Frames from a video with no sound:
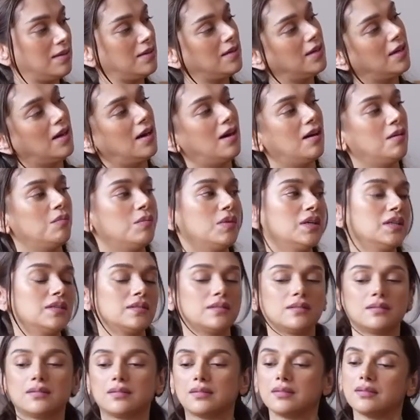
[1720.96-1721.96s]
yeah.
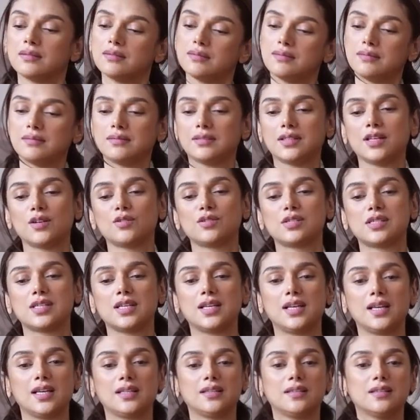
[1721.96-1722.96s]
Bas. Now stay
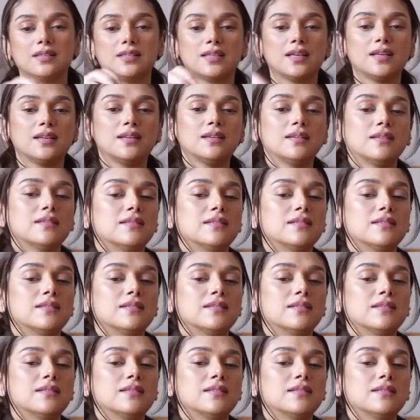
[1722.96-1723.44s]
like this and